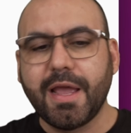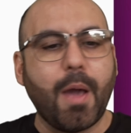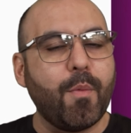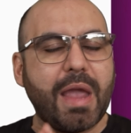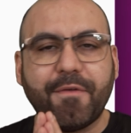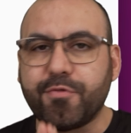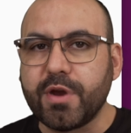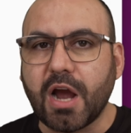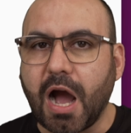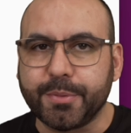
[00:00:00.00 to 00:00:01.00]
And we have
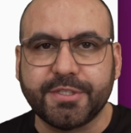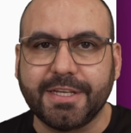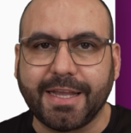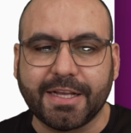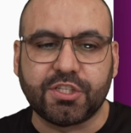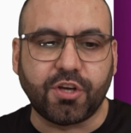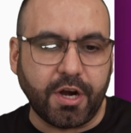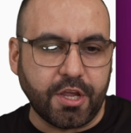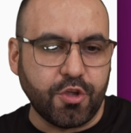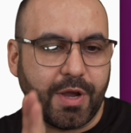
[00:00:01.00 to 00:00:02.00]
three options to get
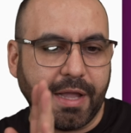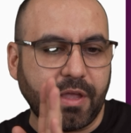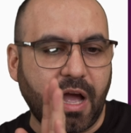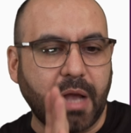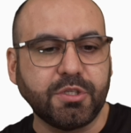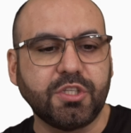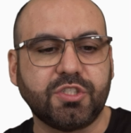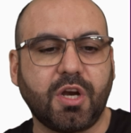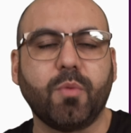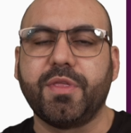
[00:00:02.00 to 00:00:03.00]
started. You got the option to
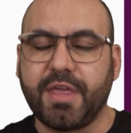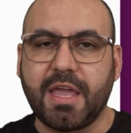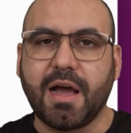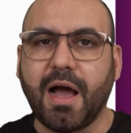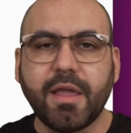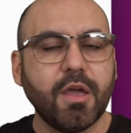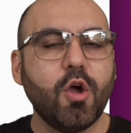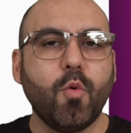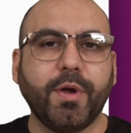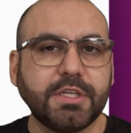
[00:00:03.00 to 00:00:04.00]
start with AI,
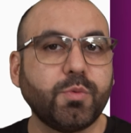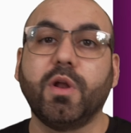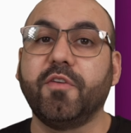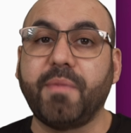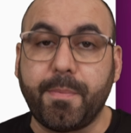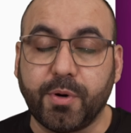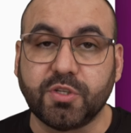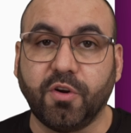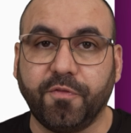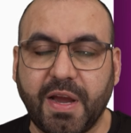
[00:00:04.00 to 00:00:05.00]
which is one of my
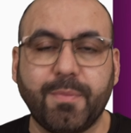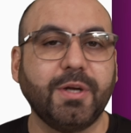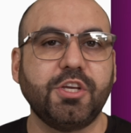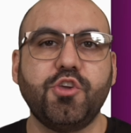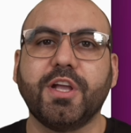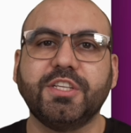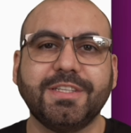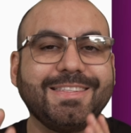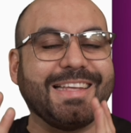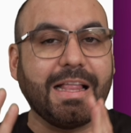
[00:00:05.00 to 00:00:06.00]
personal favorites. You can
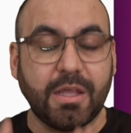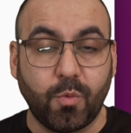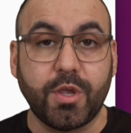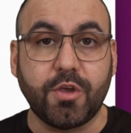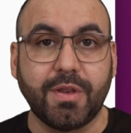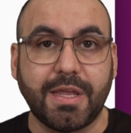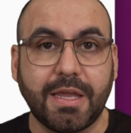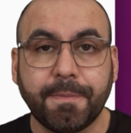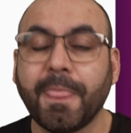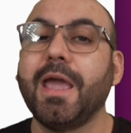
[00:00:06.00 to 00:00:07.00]
just tell it what you
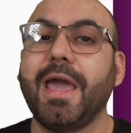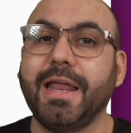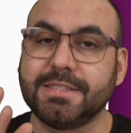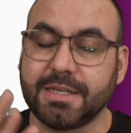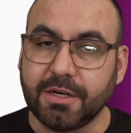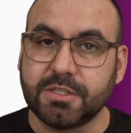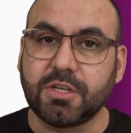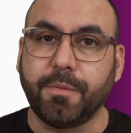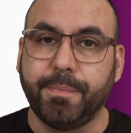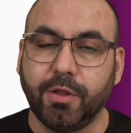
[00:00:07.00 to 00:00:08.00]
need and it's going to
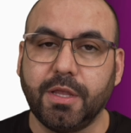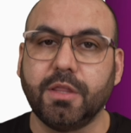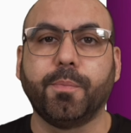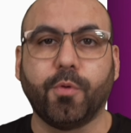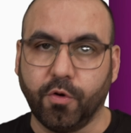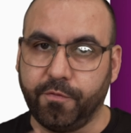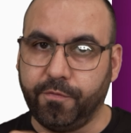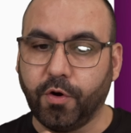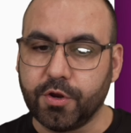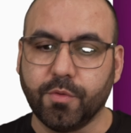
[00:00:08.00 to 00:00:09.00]
start building the portal
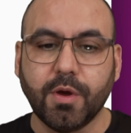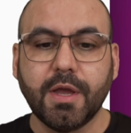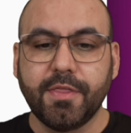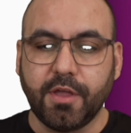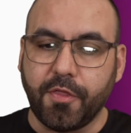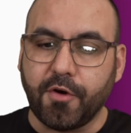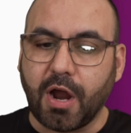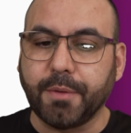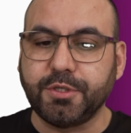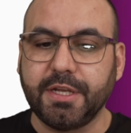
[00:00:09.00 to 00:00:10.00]
for you. The other
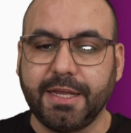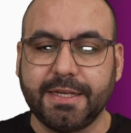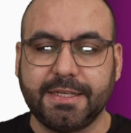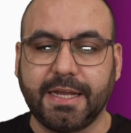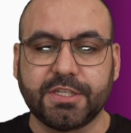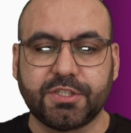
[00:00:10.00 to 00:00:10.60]
option is to get